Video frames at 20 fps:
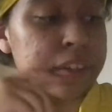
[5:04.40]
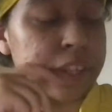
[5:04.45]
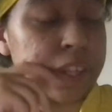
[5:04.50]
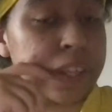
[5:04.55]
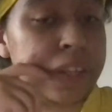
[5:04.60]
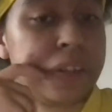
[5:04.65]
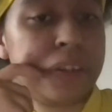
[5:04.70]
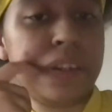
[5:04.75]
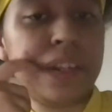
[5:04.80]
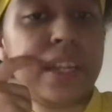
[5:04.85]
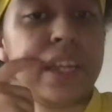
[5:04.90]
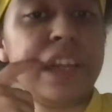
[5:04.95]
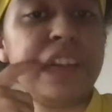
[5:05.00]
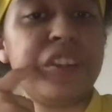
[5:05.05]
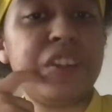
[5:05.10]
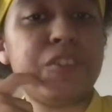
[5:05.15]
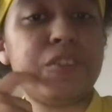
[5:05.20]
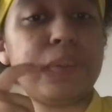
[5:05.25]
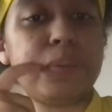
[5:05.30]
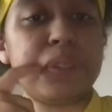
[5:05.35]
in the
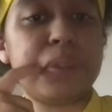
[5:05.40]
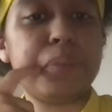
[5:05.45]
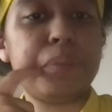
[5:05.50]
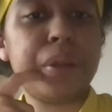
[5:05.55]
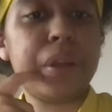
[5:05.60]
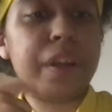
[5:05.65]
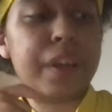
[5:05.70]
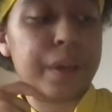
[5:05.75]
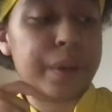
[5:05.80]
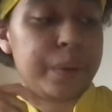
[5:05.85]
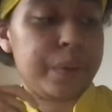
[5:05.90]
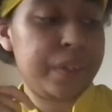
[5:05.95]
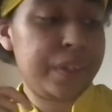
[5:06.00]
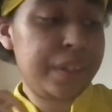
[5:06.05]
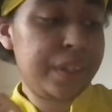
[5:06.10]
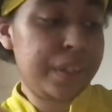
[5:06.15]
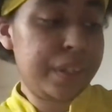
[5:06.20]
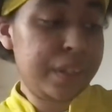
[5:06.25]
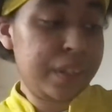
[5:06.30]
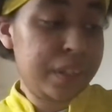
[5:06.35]
description below.
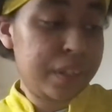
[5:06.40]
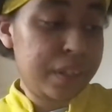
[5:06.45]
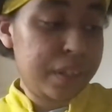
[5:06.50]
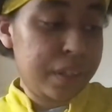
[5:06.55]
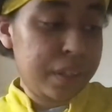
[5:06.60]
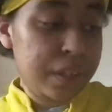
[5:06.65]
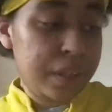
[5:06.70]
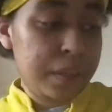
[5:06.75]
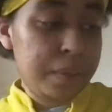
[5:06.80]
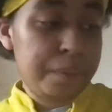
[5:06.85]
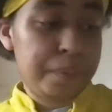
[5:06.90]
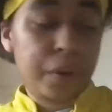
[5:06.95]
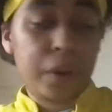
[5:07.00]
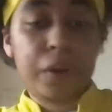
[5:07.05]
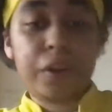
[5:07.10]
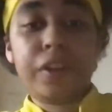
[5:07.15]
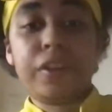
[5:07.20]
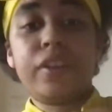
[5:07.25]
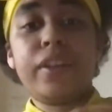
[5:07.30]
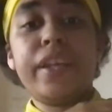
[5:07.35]
But
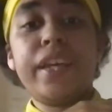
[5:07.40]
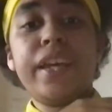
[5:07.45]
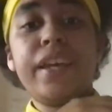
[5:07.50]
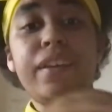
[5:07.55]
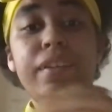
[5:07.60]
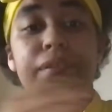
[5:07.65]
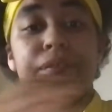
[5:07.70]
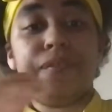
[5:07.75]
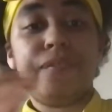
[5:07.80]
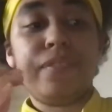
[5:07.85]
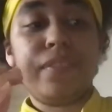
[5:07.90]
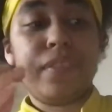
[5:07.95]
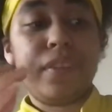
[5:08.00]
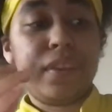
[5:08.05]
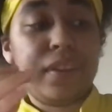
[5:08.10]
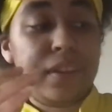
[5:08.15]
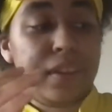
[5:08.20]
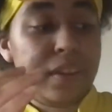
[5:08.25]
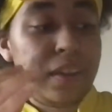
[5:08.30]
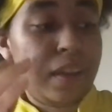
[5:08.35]
honestly,
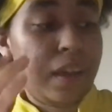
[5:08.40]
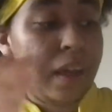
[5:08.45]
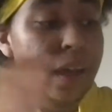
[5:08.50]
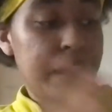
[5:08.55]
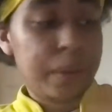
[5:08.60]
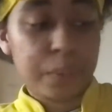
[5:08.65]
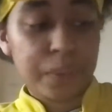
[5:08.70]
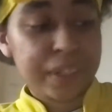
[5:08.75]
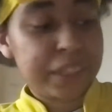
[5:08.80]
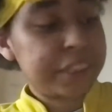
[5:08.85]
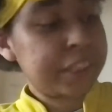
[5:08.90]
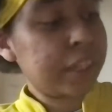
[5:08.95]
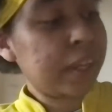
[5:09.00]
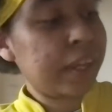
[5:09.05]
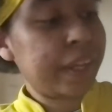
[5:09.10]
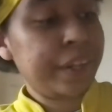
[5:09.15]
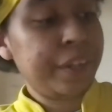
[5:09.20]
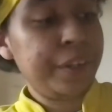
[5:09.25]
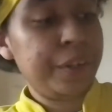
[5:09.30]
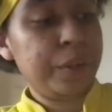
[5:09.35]
I wish
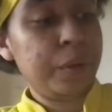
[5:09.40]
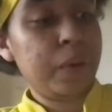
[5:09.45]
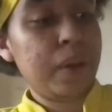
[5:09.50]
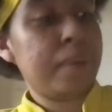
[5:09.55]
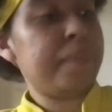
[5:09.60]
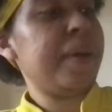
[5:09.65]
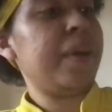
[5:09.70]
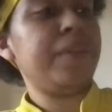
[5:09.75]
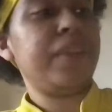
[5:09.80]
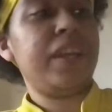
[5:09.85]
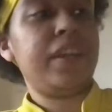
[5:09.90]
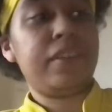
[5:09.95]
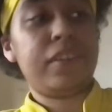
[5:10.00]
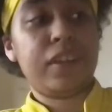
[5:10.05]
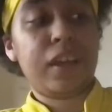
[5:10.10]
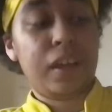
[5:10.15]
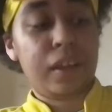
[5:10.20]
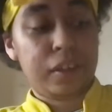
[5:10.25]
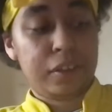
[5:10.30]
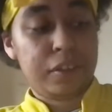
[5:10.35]
I knew about these
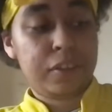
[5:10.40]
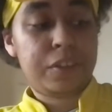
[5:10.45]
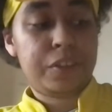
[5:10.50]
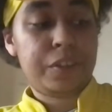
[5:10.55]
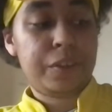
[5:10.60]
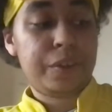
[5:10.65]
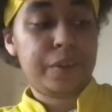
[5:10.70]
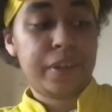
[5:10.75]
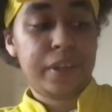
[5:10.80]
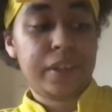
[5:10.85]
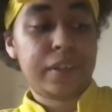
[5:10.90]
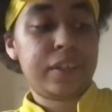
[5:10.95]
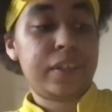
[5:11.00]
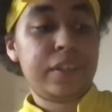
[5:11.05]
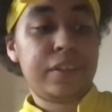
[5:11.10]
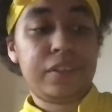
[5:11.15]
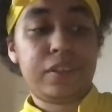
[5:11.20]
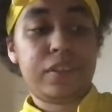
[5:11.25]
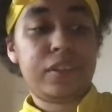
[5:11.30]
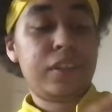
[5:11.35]
cards sooner,
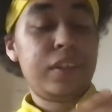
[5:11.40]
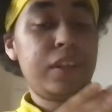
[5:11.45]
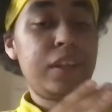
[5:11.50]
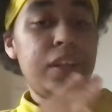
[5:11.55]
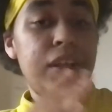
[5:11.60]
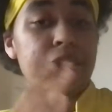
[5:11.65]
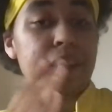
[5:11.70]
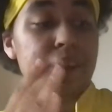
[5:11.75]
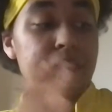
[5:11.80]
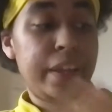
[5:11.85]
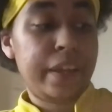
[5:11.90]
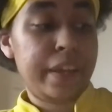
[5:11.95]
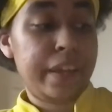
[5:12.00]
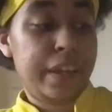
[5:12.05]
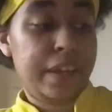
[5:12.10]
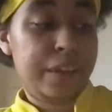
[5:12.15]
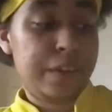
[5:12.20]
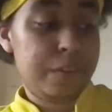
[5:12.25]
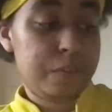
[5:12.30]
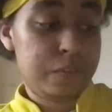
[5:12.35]
because
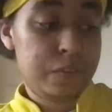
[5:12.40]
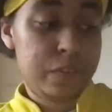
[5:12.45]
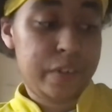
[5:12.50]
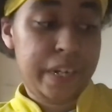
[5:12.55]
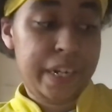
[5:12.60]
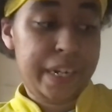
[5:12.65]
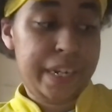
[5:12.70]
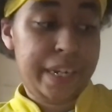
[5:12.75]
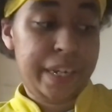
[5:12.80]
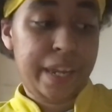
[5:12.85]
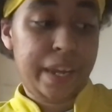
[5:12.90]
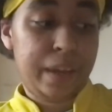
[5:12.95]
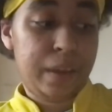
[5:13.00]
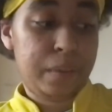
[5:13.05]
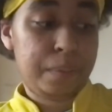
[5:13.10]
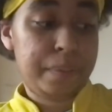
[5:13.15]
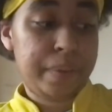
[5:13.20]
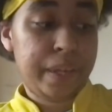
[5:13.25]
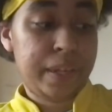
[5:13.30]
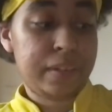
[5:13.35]
they really
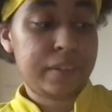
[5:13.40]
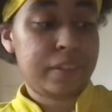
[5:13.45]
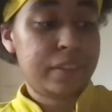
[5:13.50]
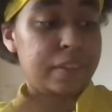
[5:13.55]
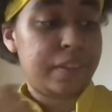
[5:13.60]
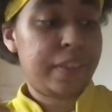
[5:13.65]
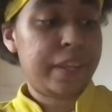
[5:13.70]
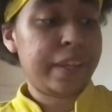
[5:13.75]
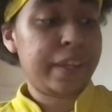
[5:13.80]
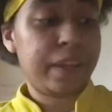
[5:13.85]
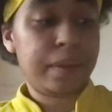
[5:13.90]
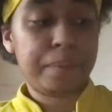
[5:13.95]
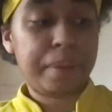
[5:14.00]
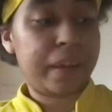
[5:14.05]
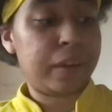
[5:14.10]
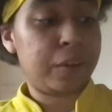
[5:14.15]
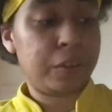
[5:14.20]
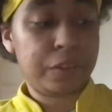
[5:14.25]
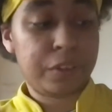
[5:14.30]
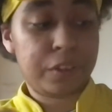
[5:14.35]
help. And thinking
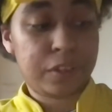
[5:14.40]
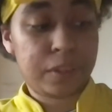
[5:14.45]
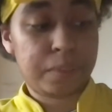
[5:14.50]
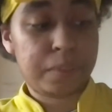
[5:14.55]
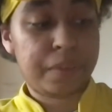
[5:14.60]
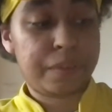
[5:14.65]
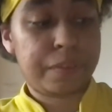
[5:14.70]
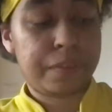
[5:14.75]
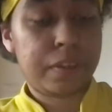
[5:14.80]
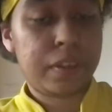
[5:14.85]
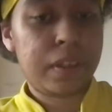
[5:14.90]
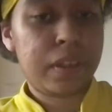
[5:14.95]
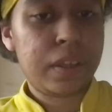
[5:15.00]
back on some of